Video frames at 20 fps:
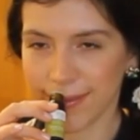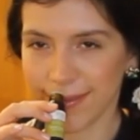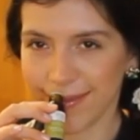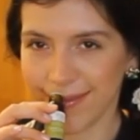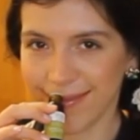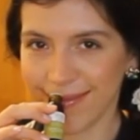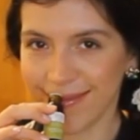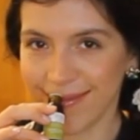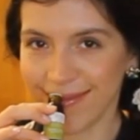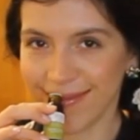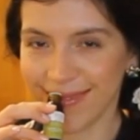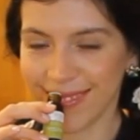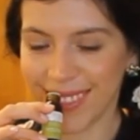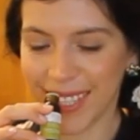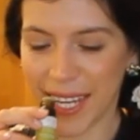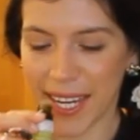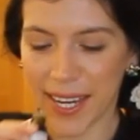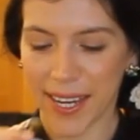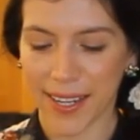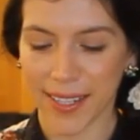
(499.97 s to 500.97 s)
Yeah,
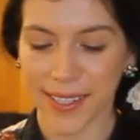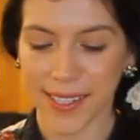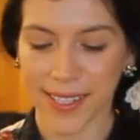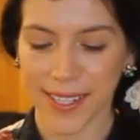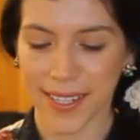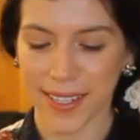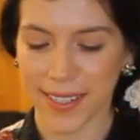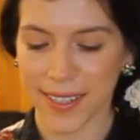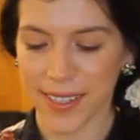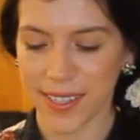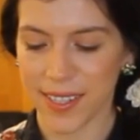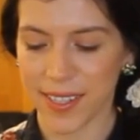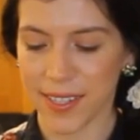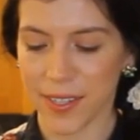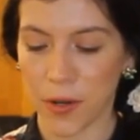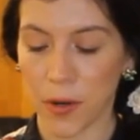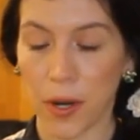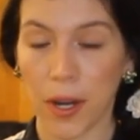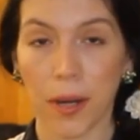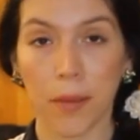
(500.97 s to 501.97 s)
it does. So
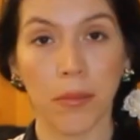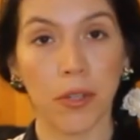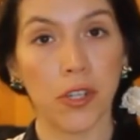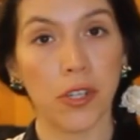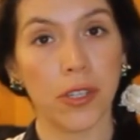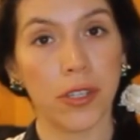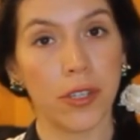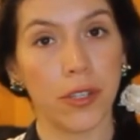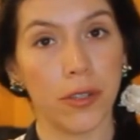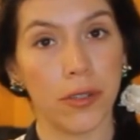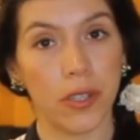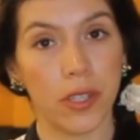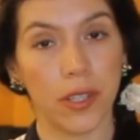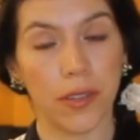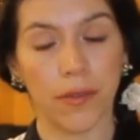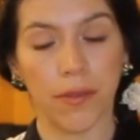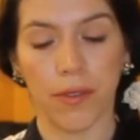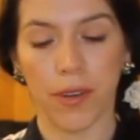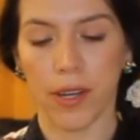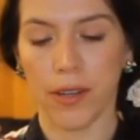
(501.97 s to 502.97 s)
I'm just
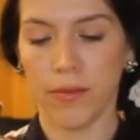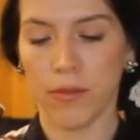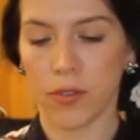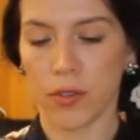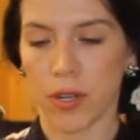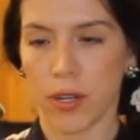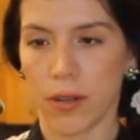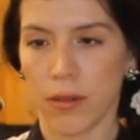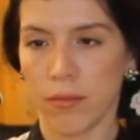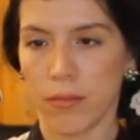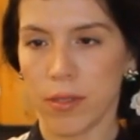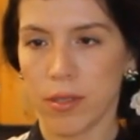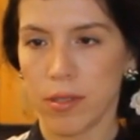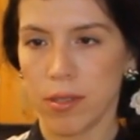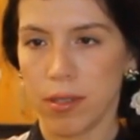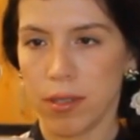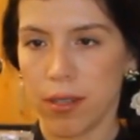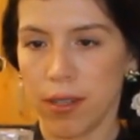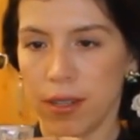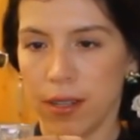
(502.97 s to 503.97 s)
using 5 drops.